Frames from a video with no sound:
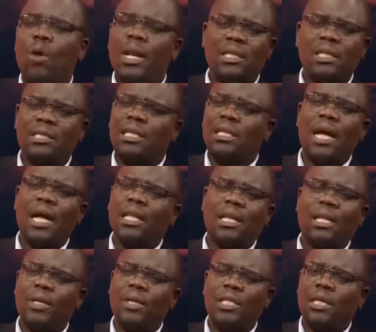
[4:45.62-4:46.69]
one has denied that
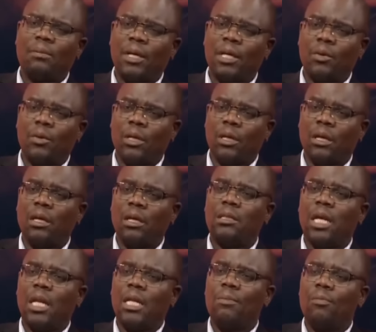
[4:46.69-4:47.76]
meeting, by the way.
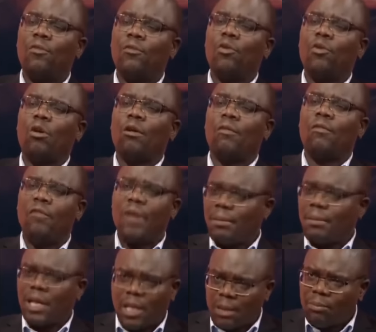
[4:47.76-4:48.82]
Dalimpofu confirmed
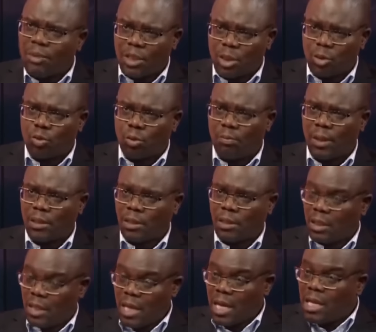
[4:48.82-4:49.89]
that meeting took place.
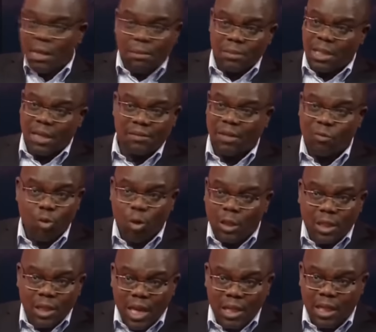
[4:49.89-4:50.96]
They themselves have not
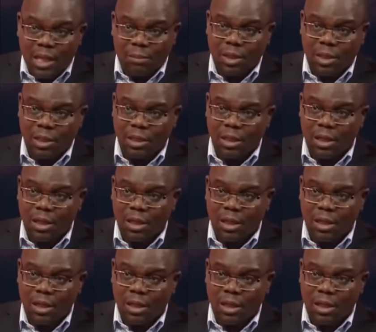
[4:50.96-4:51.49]
denied that meeting.